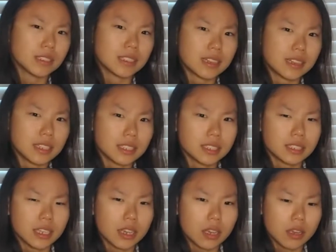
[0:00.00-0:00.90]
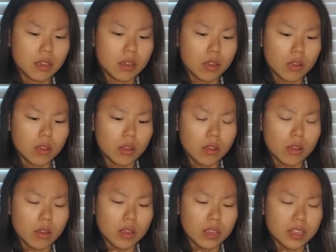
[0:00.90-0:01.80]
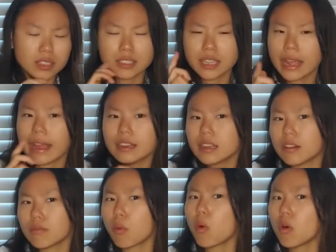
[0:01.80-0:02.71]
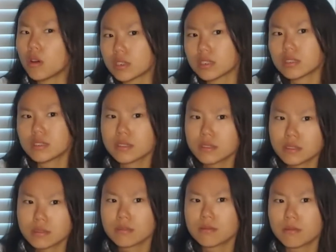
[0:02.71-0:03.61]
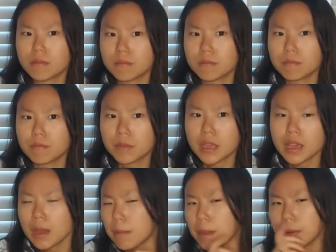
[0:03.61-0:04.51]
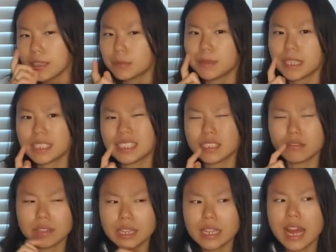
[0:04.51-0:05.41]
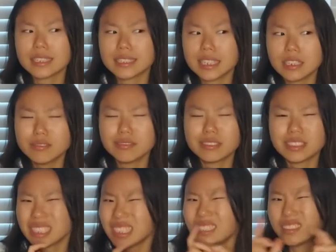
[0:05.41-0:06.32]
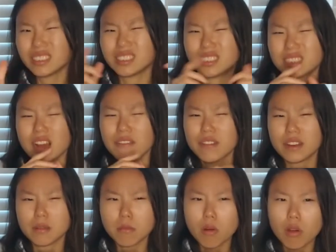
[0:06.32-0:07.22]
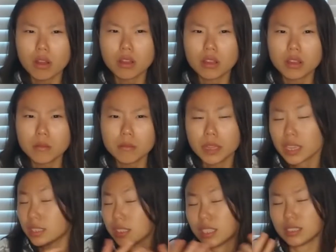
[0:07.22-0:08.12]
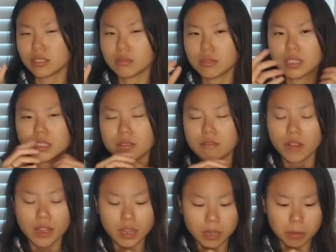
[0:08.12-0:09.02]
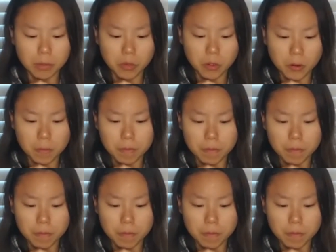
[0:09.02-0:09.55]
that this is the end of war. Maybe it's because they realize they don't need this stuff anymore because there's no need to fight anymore.